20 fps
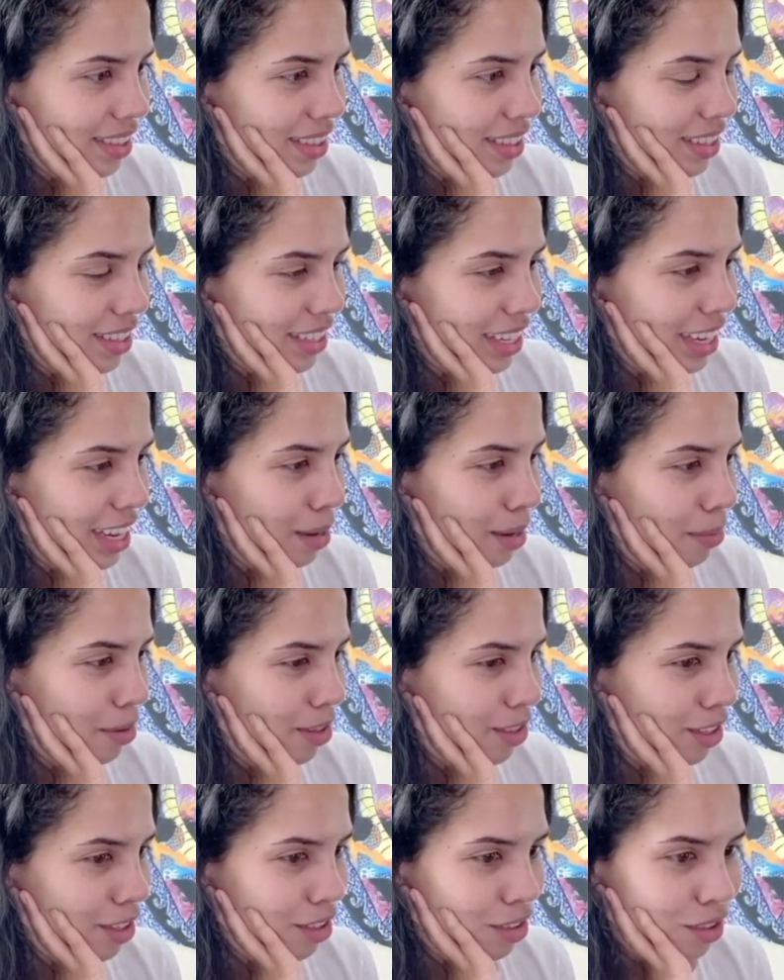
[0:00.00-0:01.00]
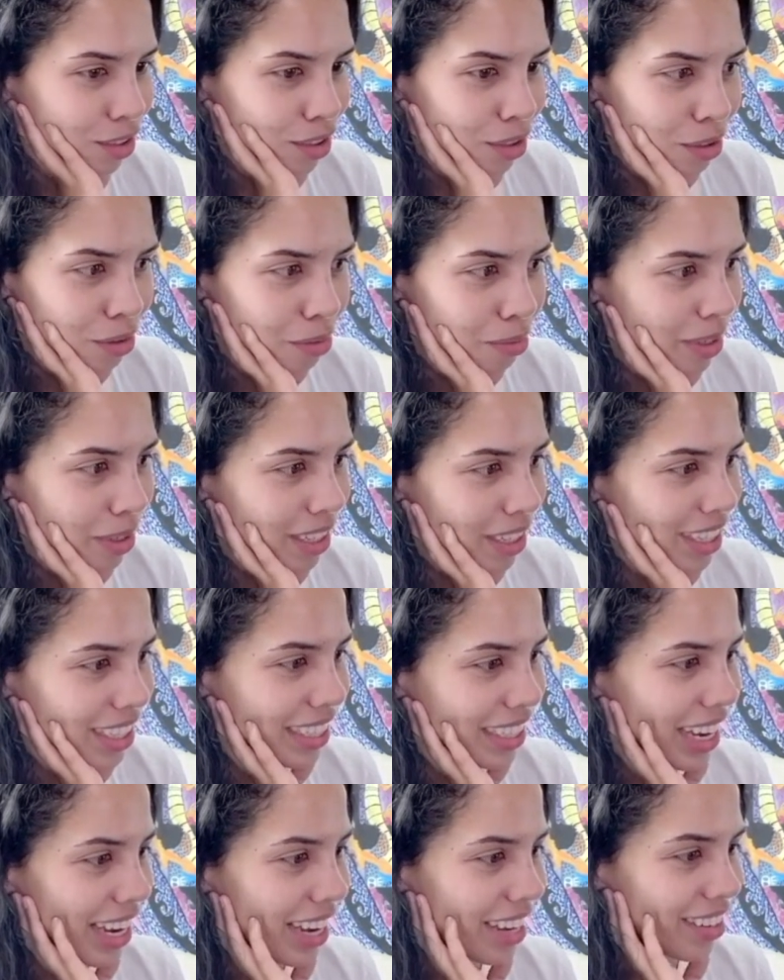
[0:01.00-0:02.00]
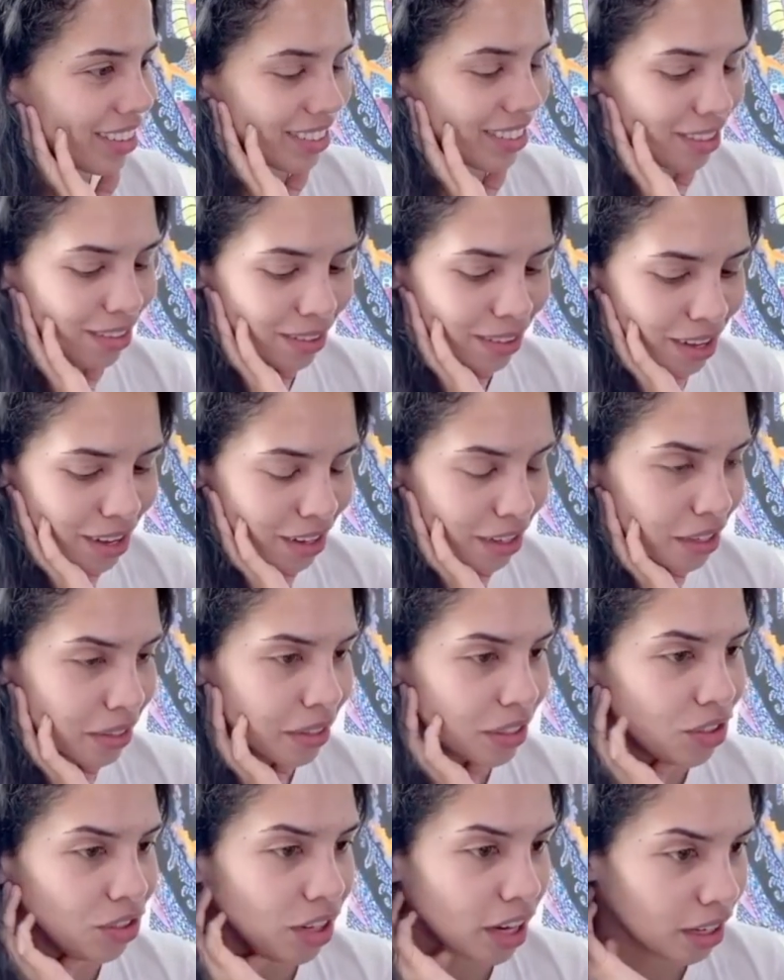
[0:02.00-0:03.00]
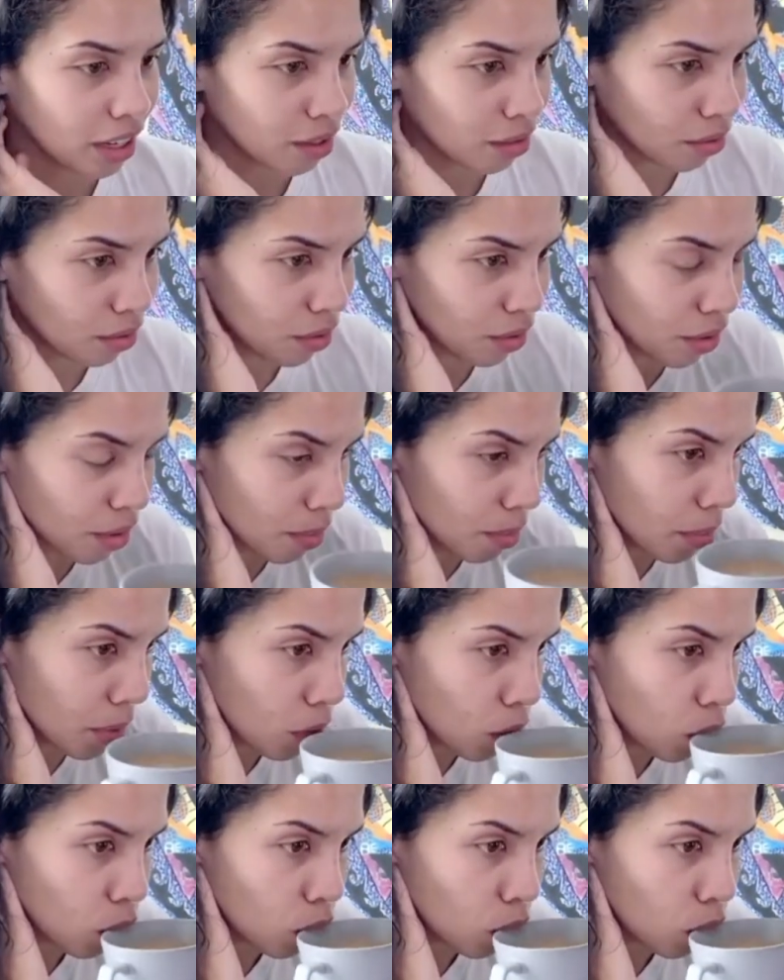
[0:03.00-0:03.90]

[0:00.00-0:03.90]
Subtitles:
The Scabbards are doomed because Kaido's no longer in dragon form.